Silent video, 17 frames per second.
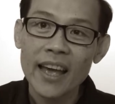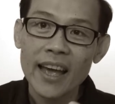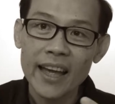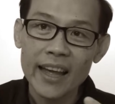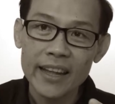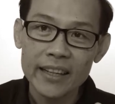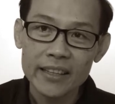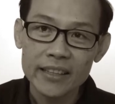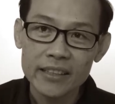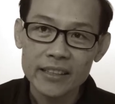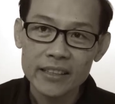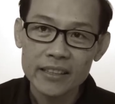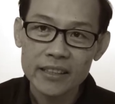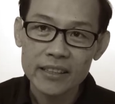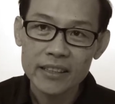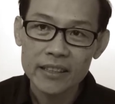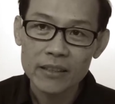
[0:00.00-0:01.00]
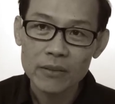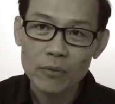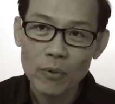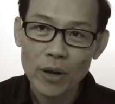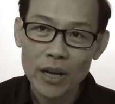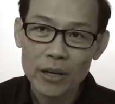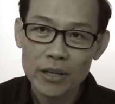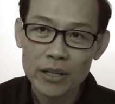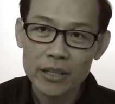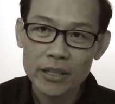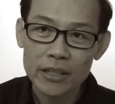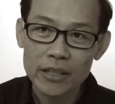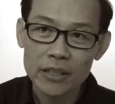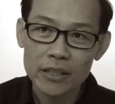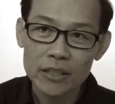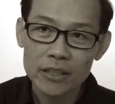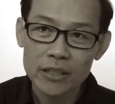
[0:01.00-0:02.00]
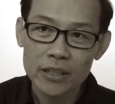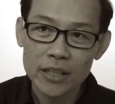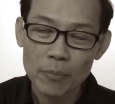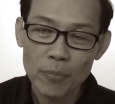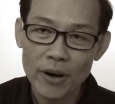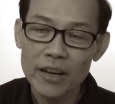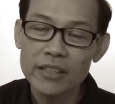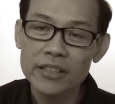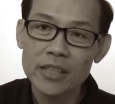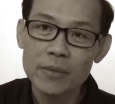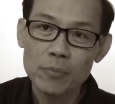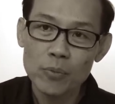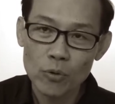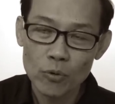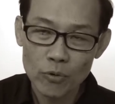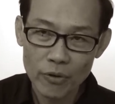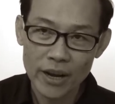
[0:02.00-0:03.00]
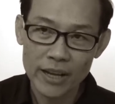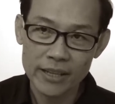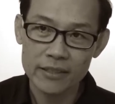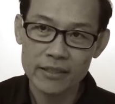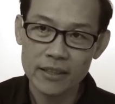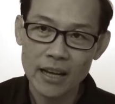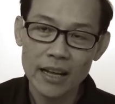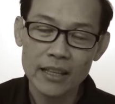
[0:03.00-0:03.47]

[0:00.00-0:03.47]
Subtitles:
And when the pregnancy progressed